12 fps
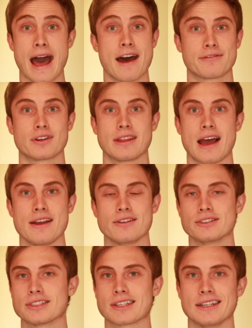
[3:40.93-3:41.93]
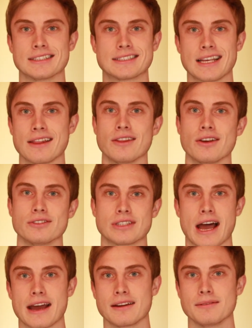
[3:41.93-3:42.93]
After that, you're just gonna send those
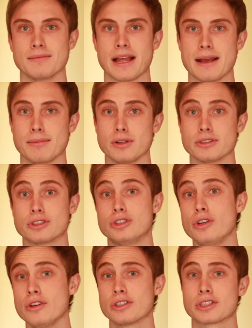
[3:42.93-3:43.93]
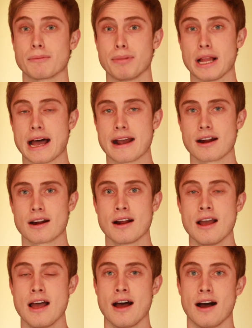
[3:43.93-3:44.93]
item labels to your supplier
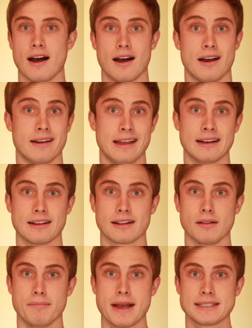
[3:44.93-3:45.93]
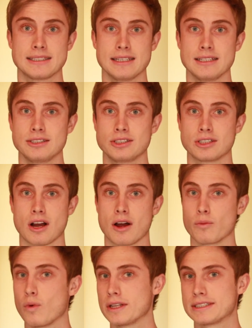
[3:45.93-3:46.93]
uh, in a little message
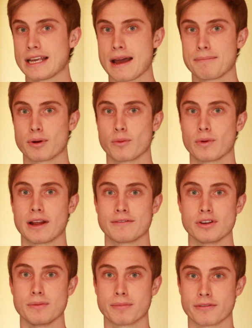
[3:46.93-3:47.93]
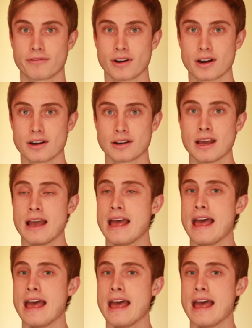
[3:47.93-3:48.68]
on WhatsApp or whatever you preferred,